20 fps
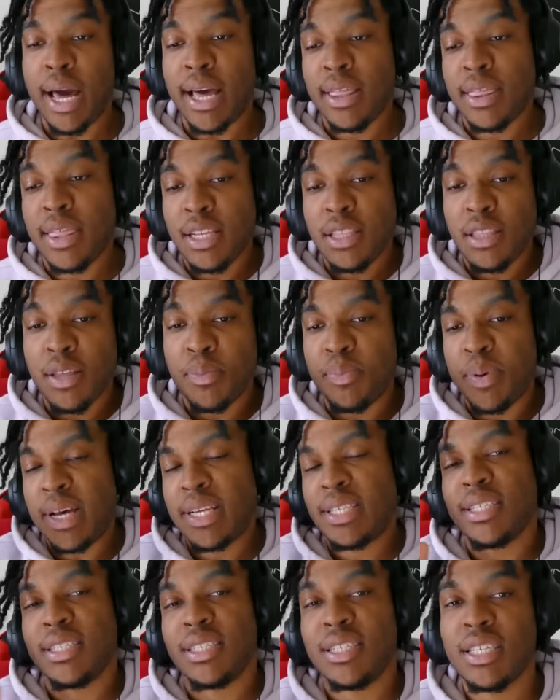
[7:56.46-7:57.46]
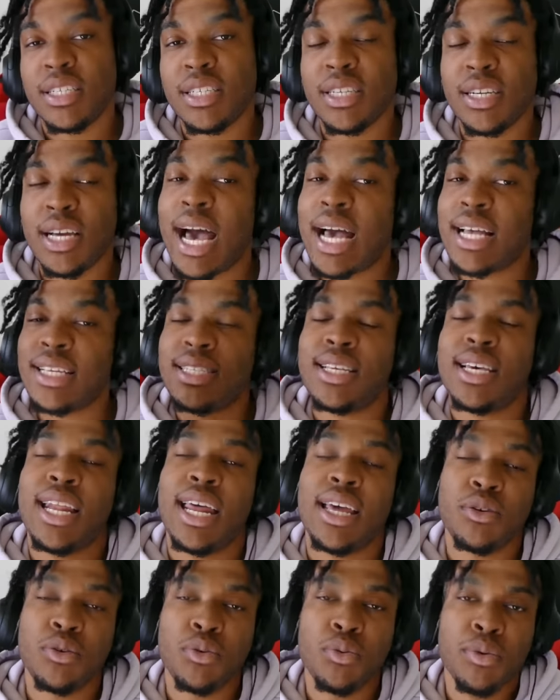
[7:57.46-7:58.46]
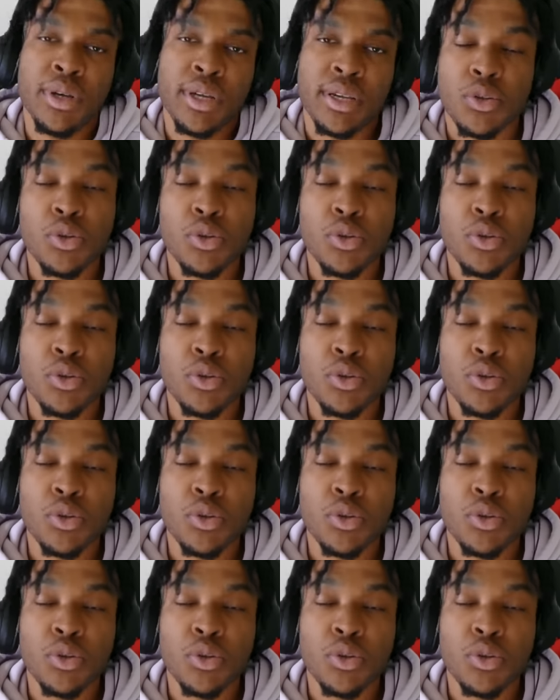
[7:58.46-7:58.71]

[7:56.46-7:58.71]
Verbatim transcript: I think the best decision guys is that I quit.